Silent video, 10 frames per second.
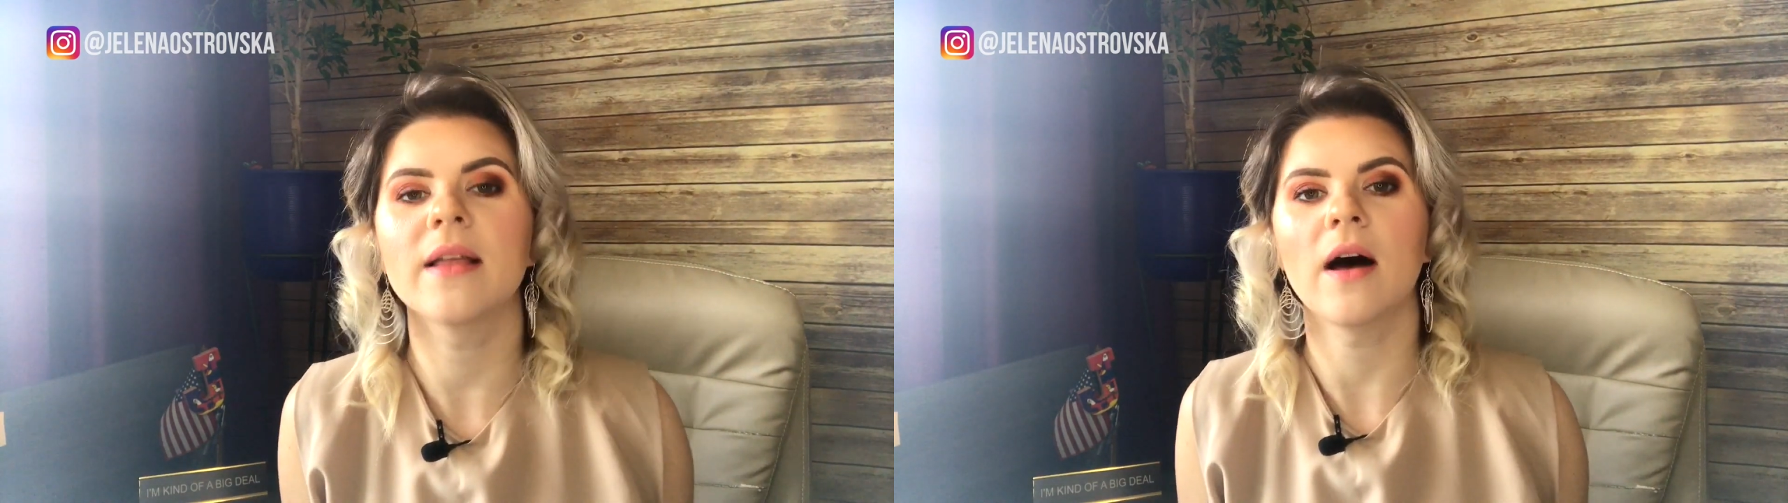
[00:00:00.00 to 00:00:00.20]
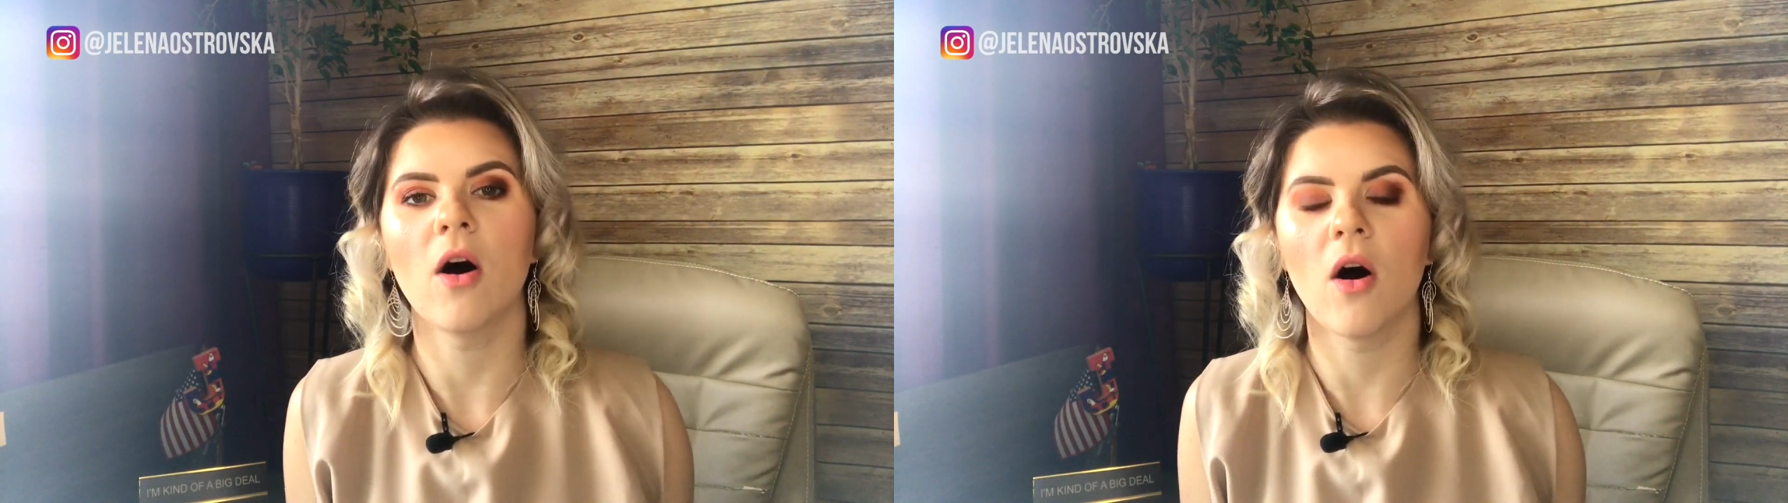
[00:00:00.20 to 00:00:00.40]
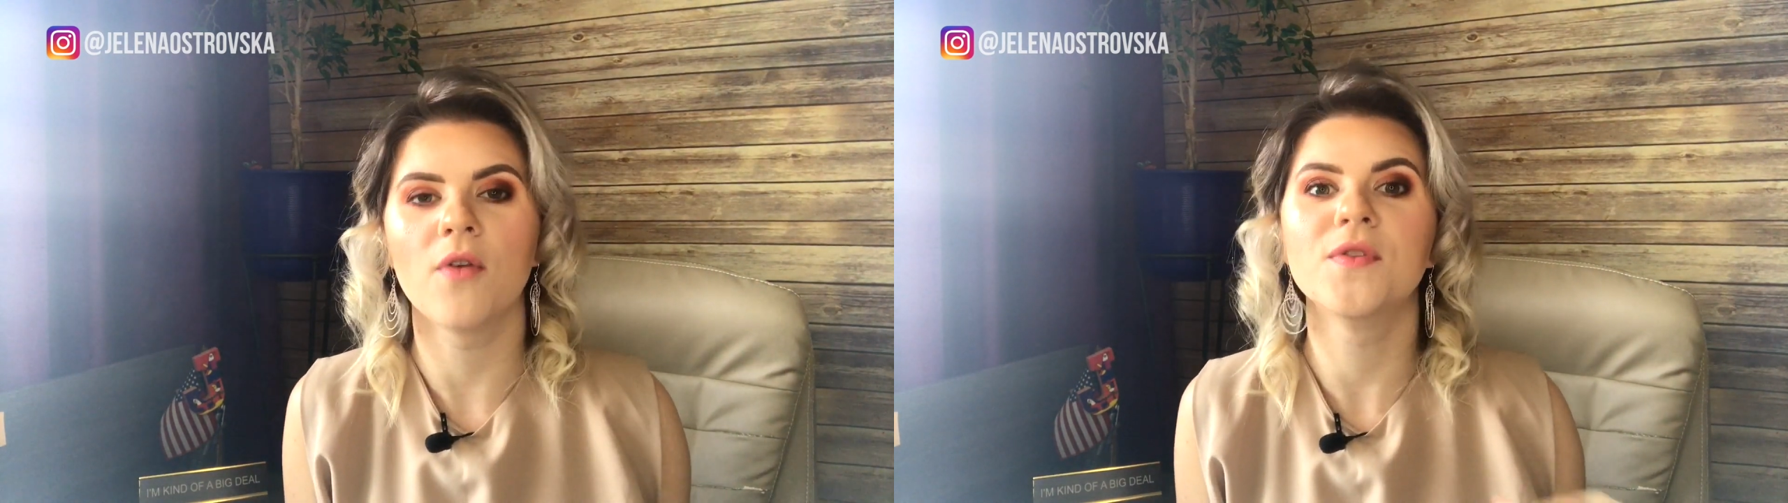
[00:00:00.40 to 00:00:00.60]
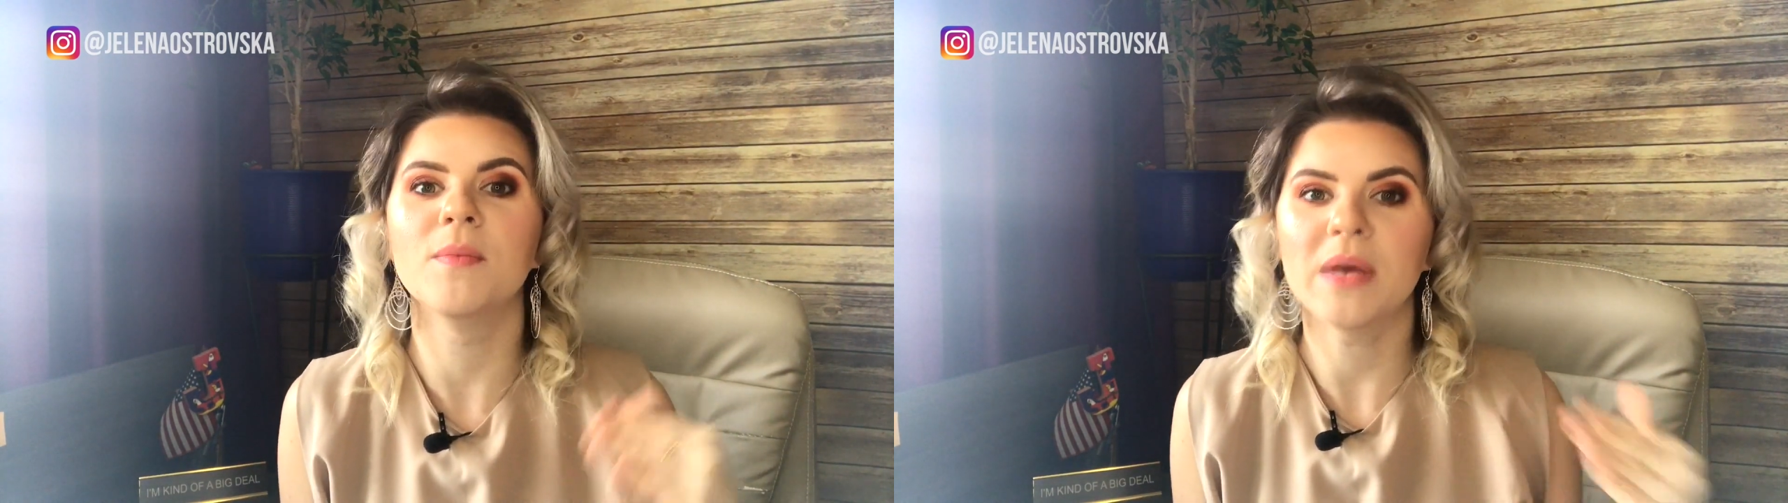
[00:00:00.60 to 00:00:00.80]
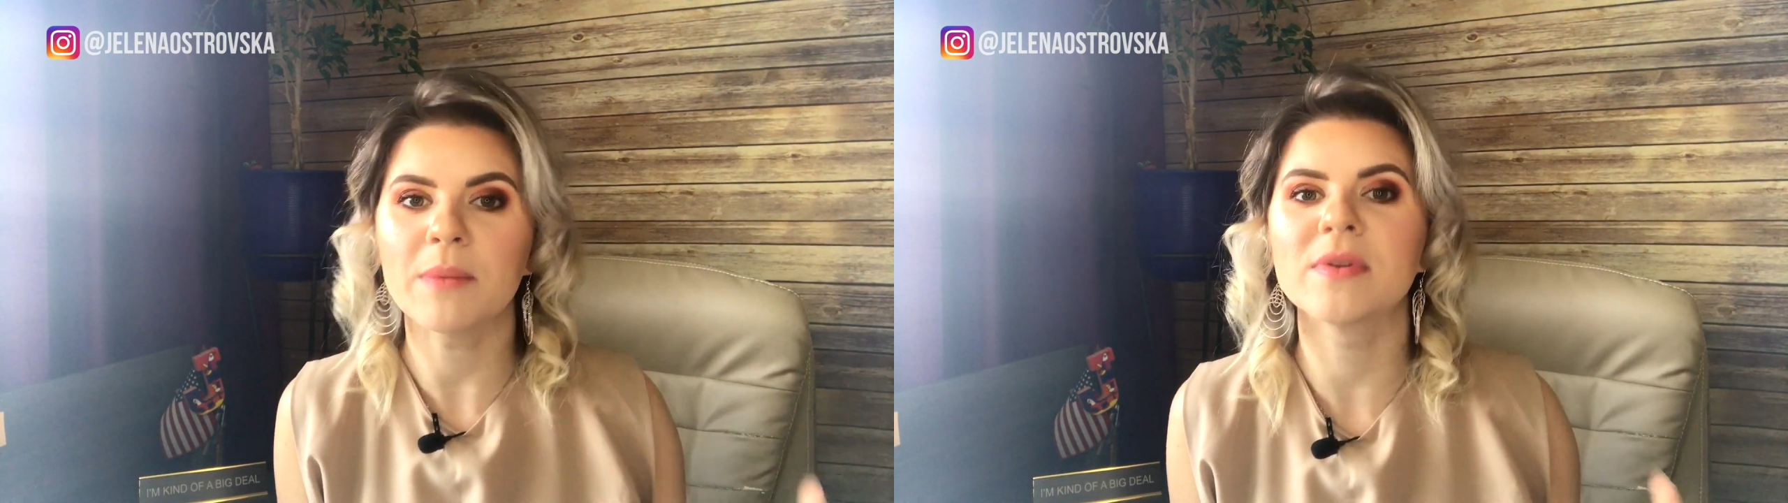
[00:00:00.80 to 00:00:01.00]
of the
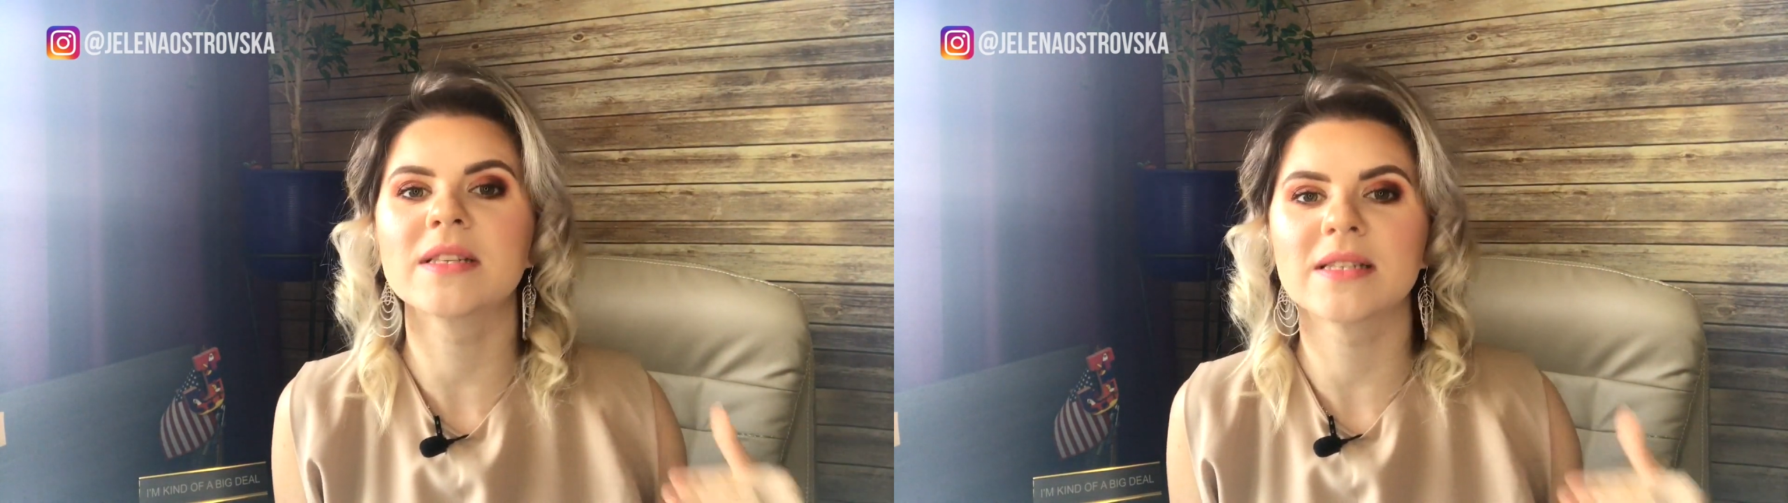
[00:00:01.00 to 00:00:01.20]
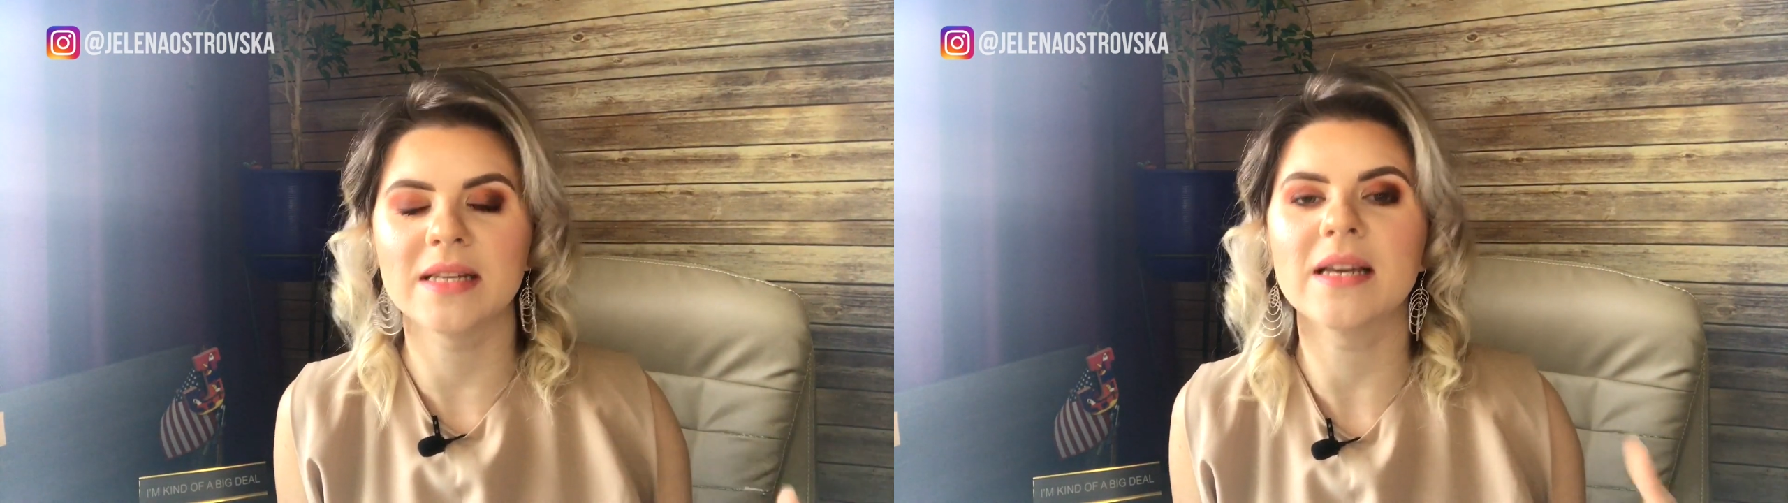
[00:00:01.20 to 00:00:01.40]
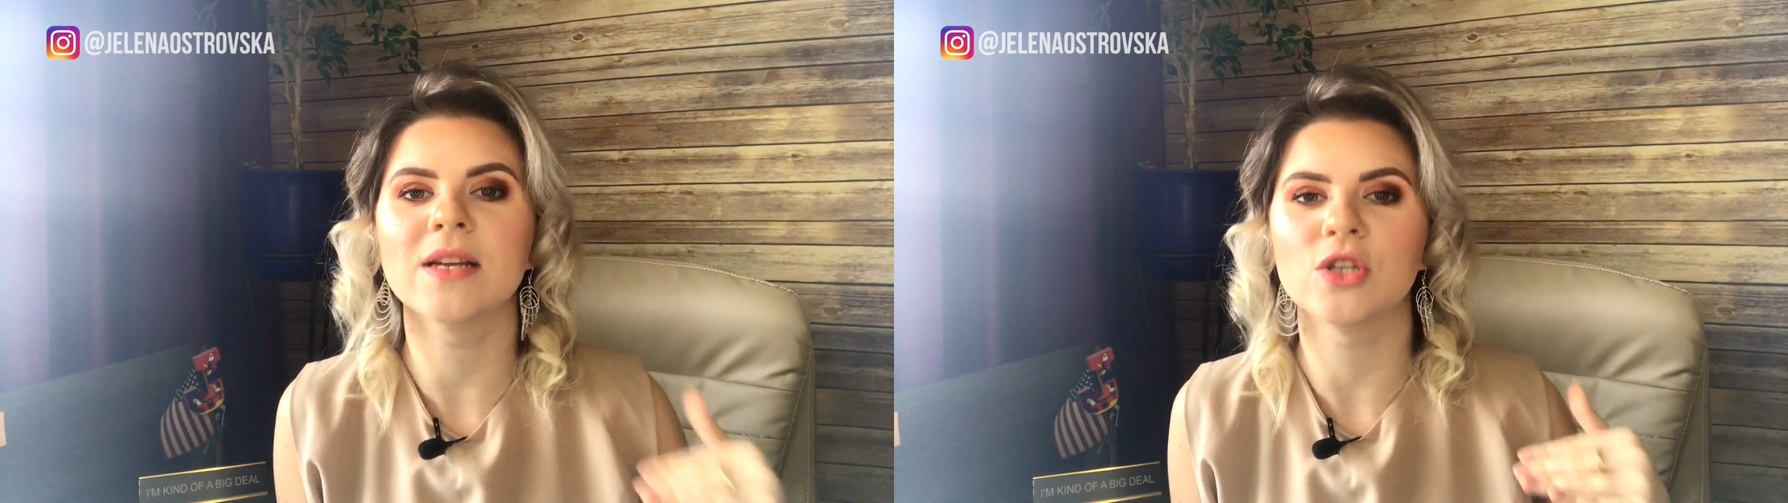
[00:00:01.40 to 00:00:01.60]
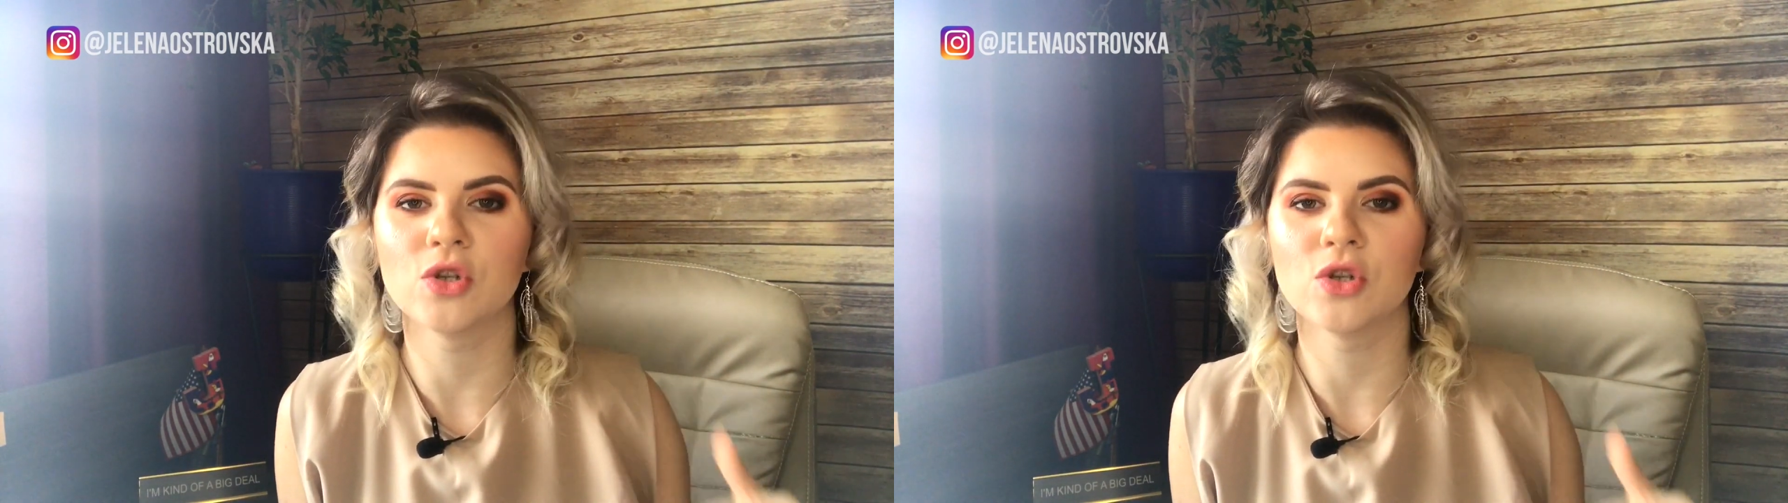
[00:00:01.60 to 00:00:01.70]
people sticking